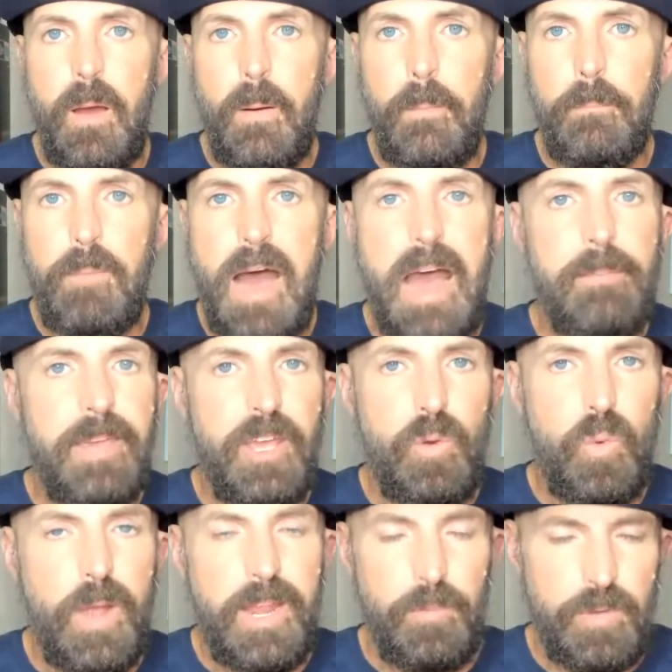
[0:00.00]
Bobby
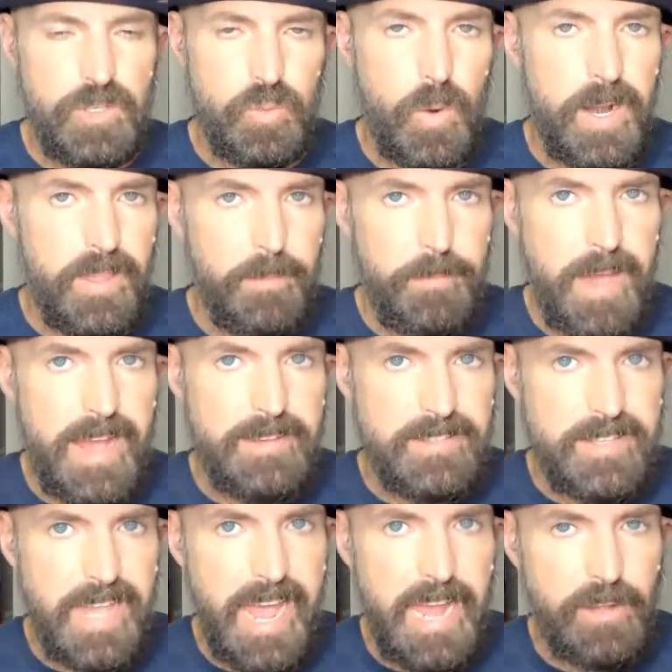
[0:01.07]
Quinn was one of the
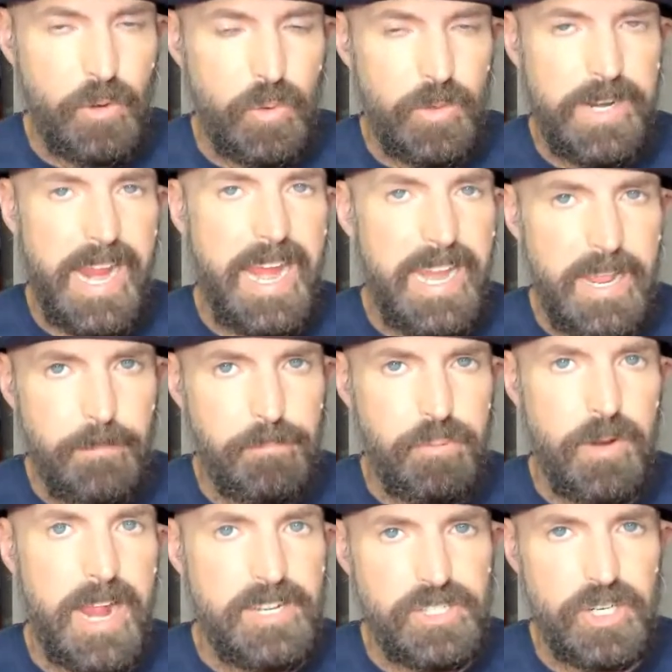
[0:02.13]
best at creating
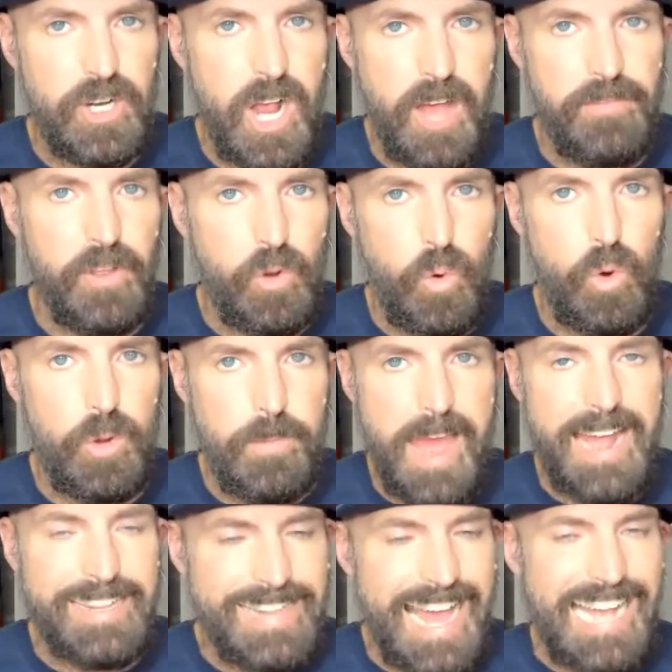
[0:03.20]
pressure on the
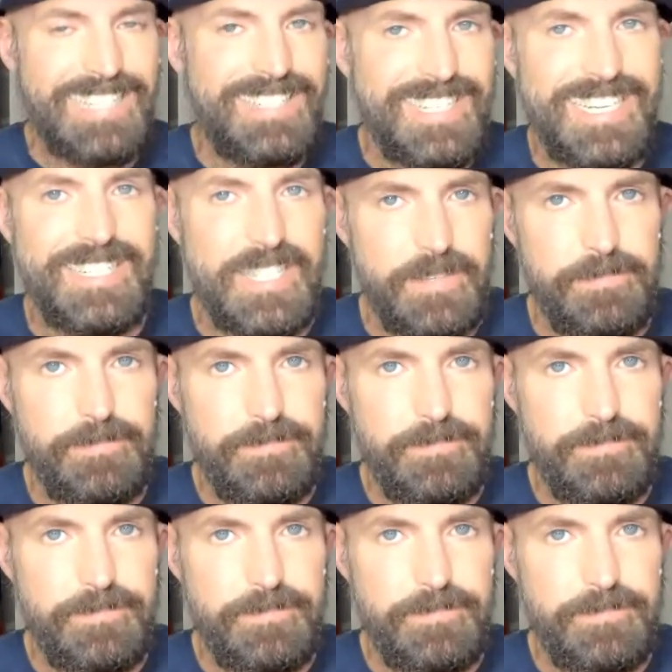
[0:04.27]
quarterback last season.